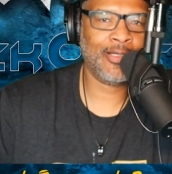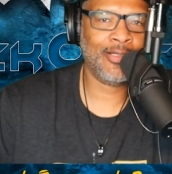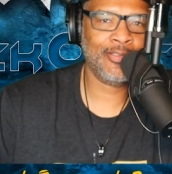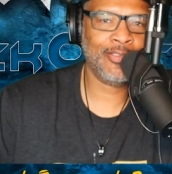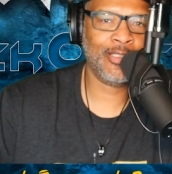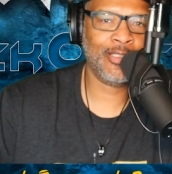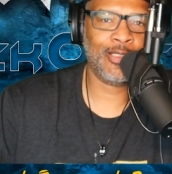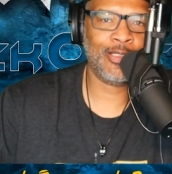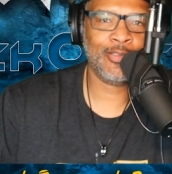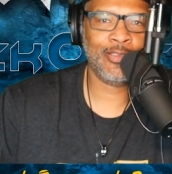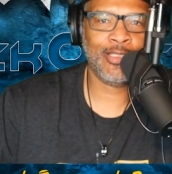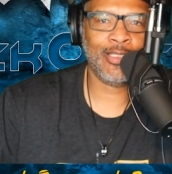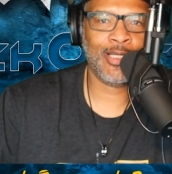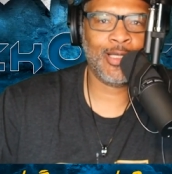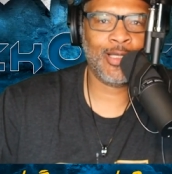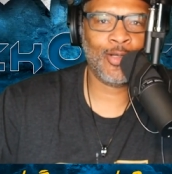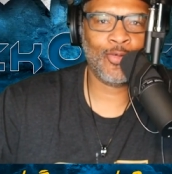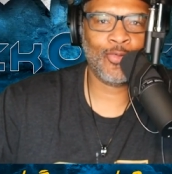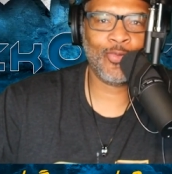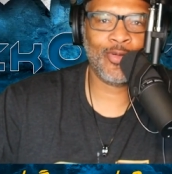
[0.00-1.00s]
yo,
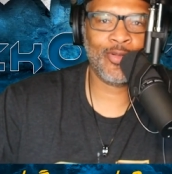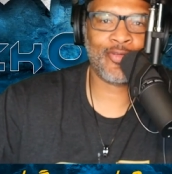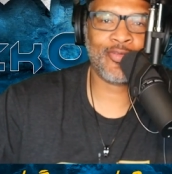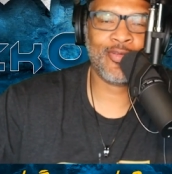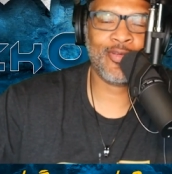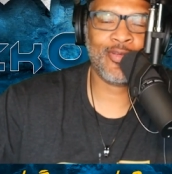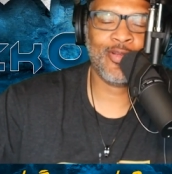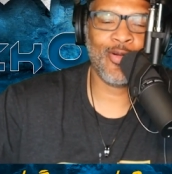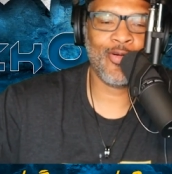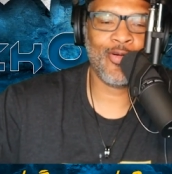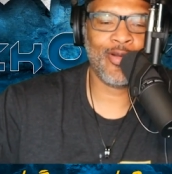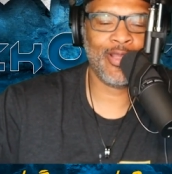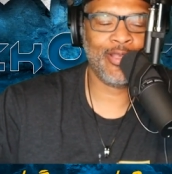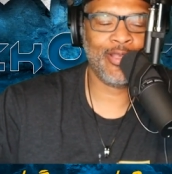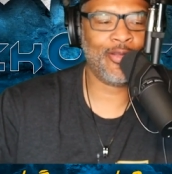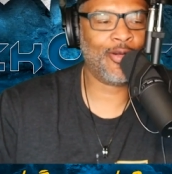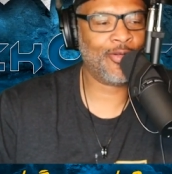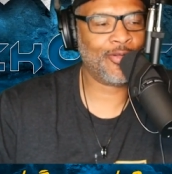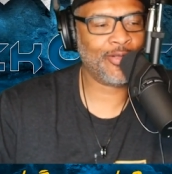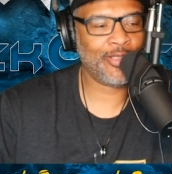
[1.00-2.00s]
yo, what's going
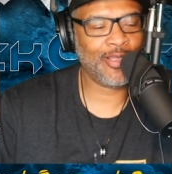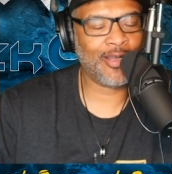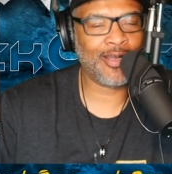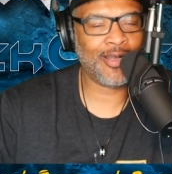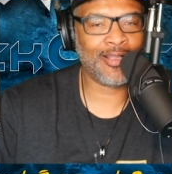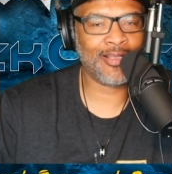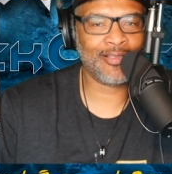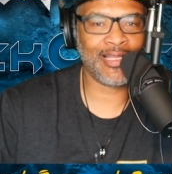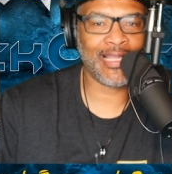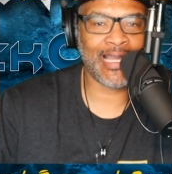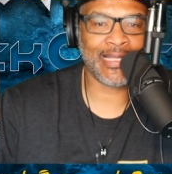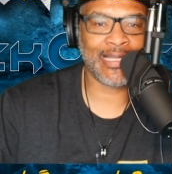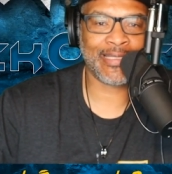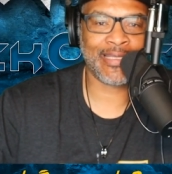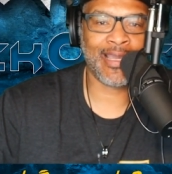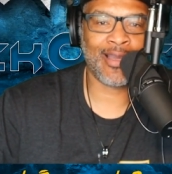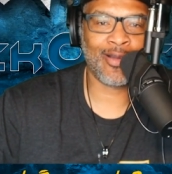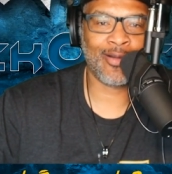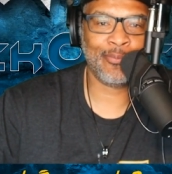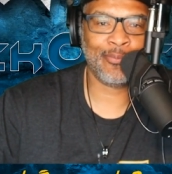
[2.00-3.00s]
on, y'all?
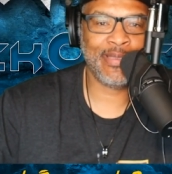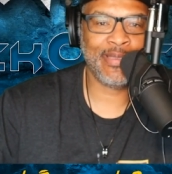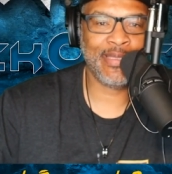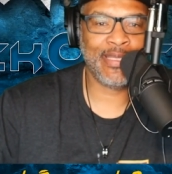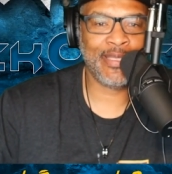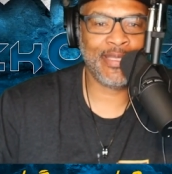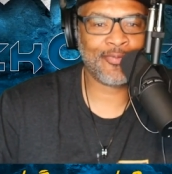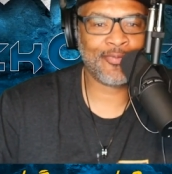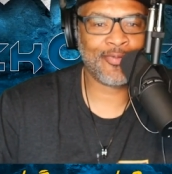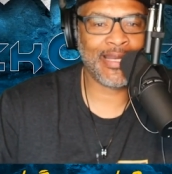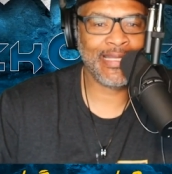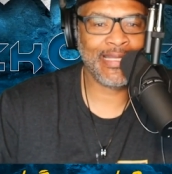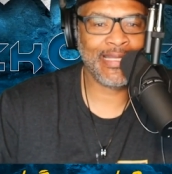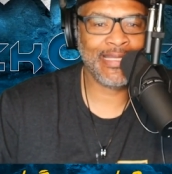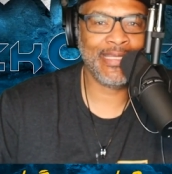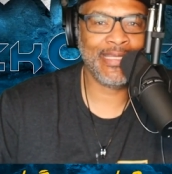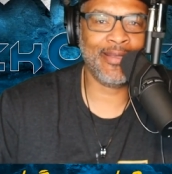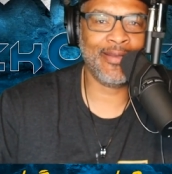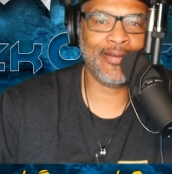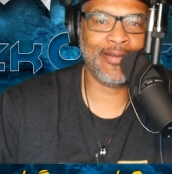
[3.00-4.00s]
Lockout Men right
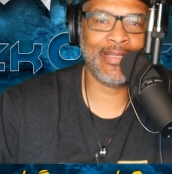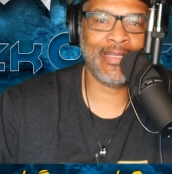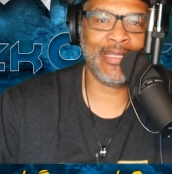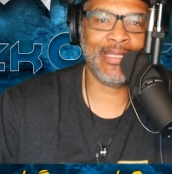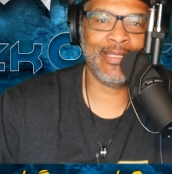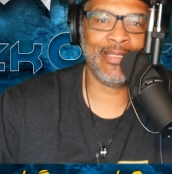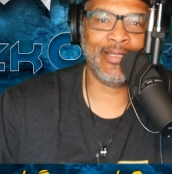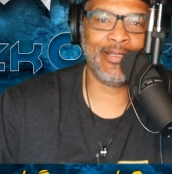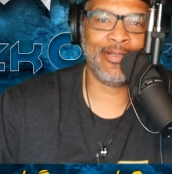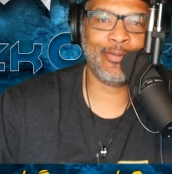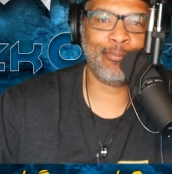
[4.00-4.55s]
here in the